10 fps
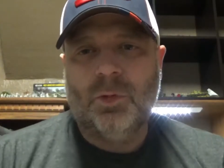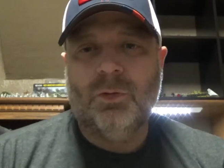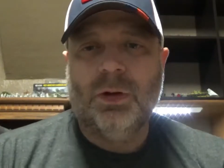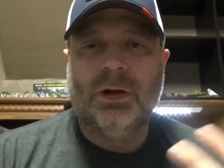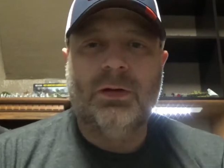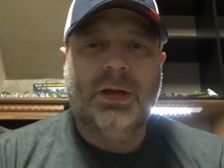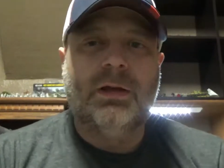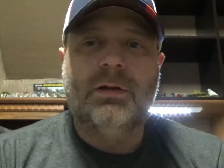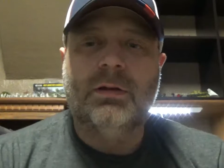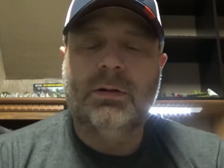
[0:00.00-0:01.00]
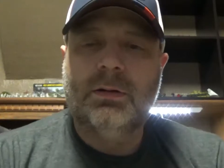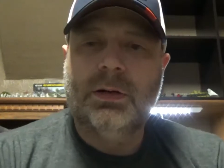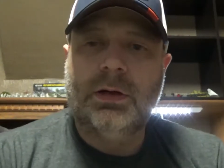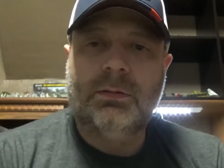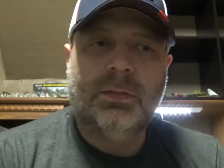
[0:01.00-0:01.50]
one way or the other.
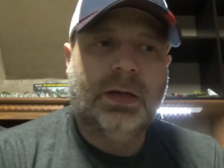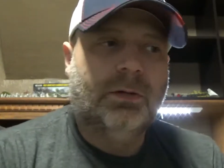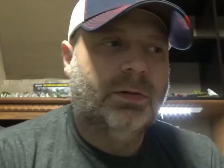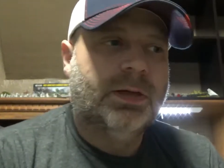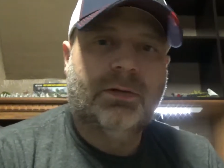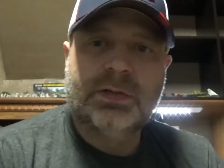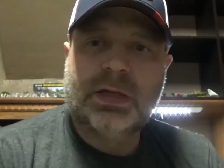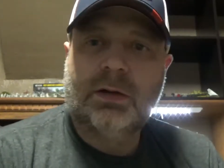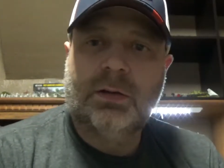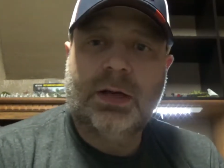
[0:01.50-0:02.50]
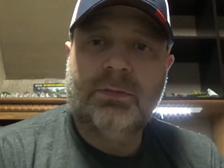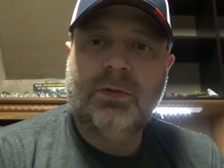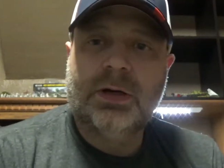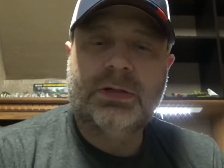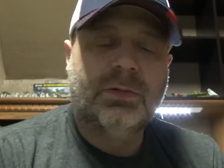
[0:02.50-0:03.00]
I don't think it was out of line
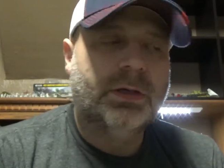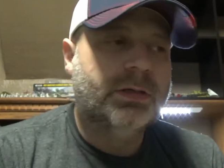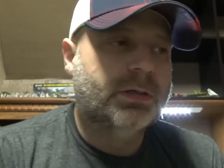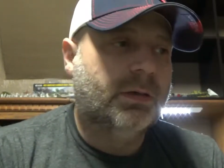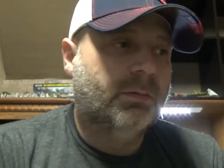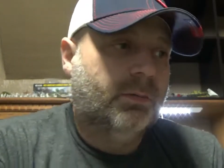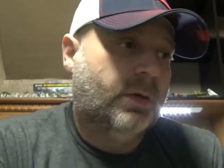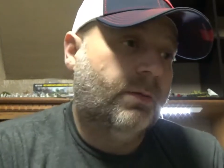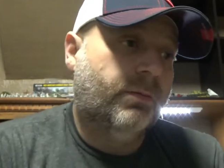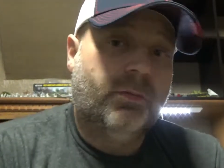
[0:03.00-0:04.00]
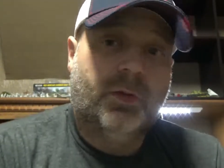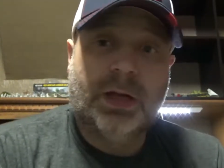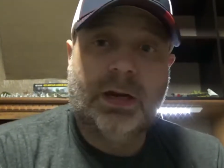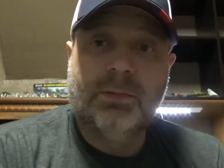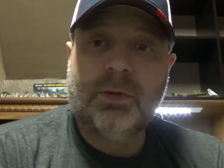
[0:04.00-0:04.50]
price wise. I'm
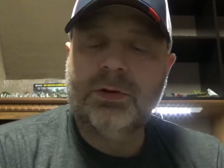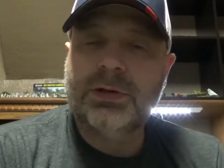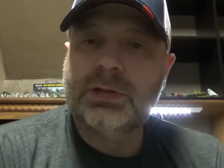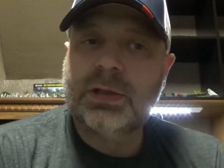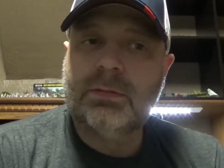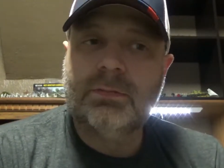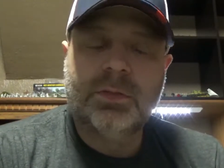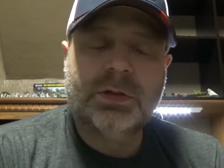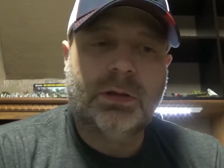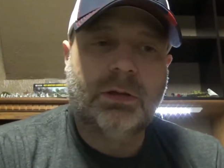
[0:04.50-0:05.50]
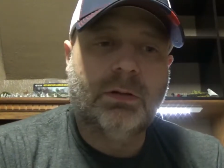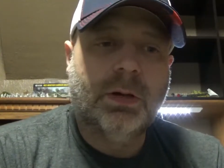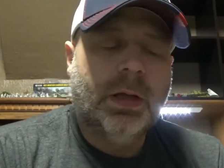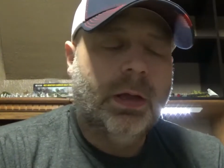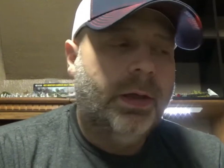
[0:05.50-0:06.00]
glad I purchased them. So
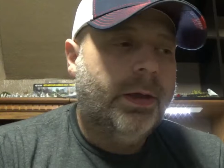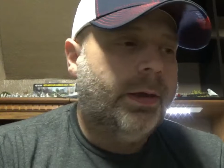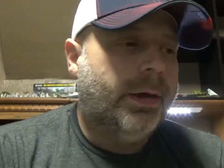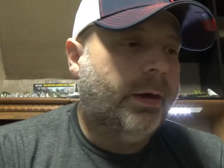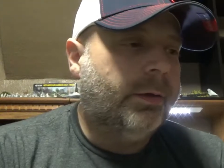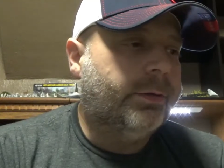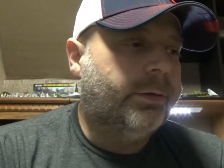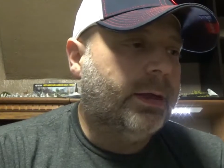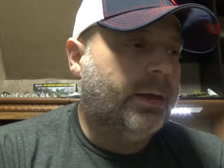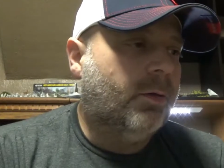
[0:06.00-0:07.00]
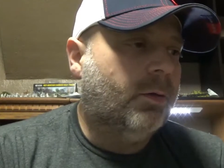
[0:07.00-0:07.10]
the